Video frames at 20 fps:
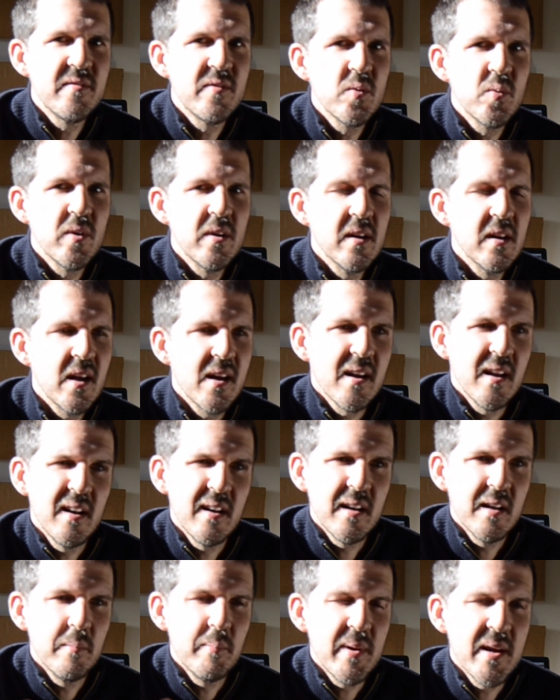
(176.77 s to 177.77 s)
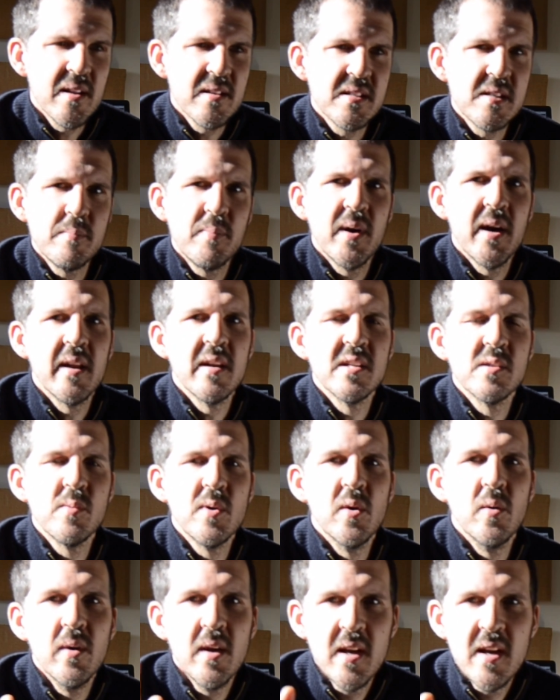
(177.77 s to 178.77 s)
if you want to like a little bouncy part as
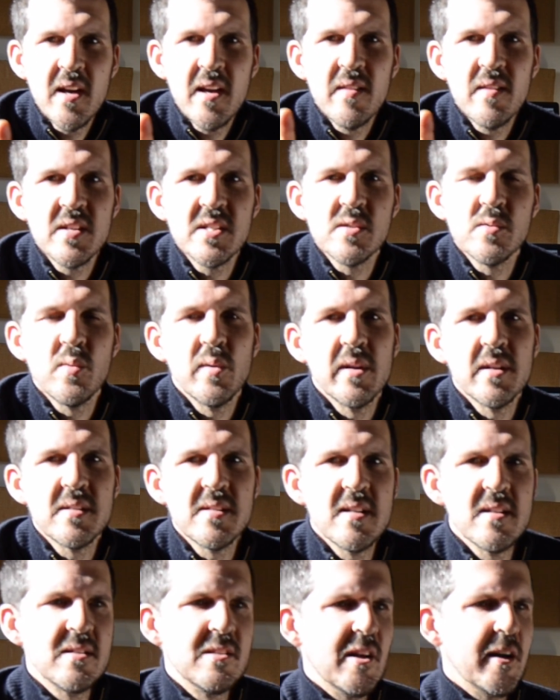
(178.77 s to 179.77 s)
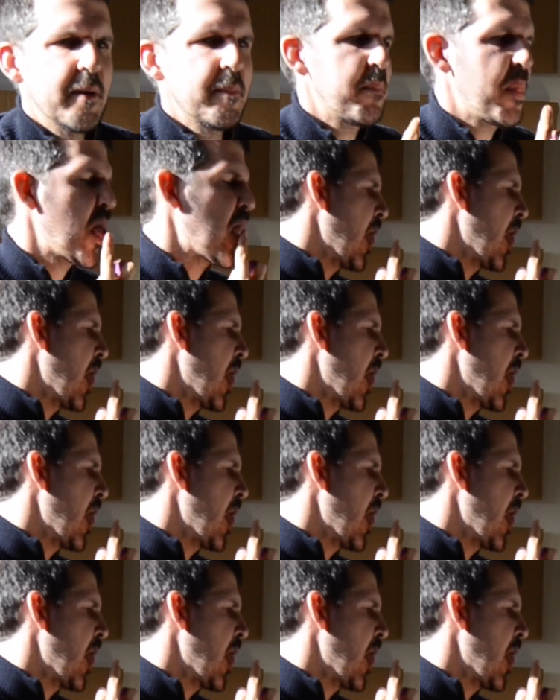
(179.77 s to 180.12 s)
well. This is what it sounds like.